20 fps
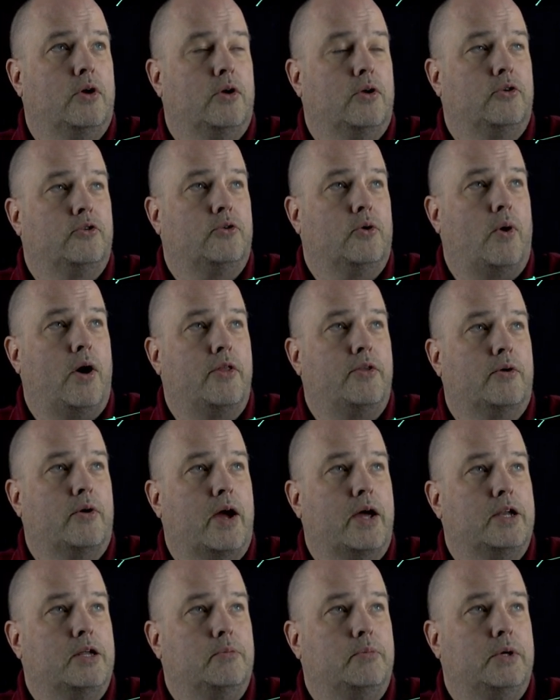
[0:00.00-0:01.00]
So other
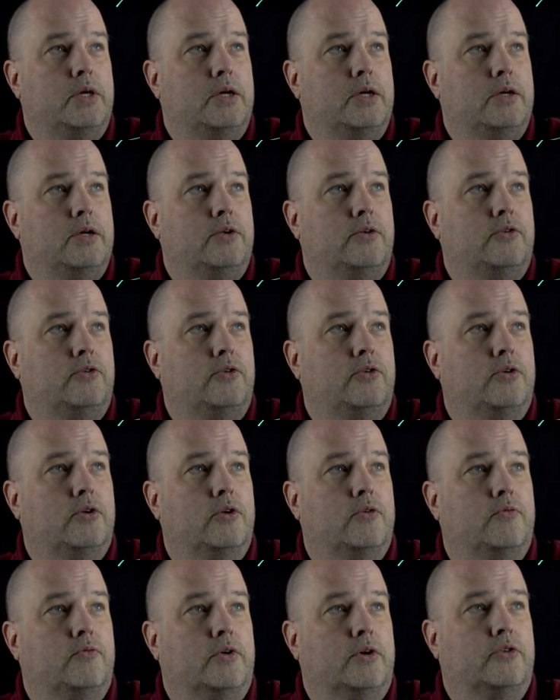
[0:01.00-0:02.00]
IDPs,
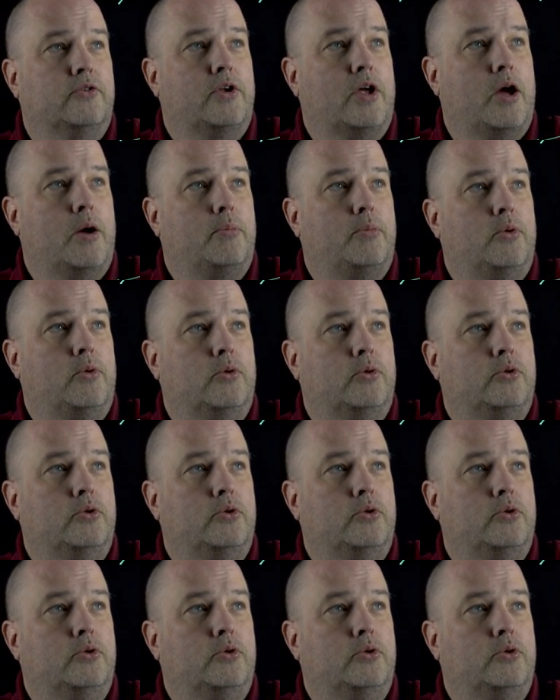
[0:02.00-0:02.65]
for example,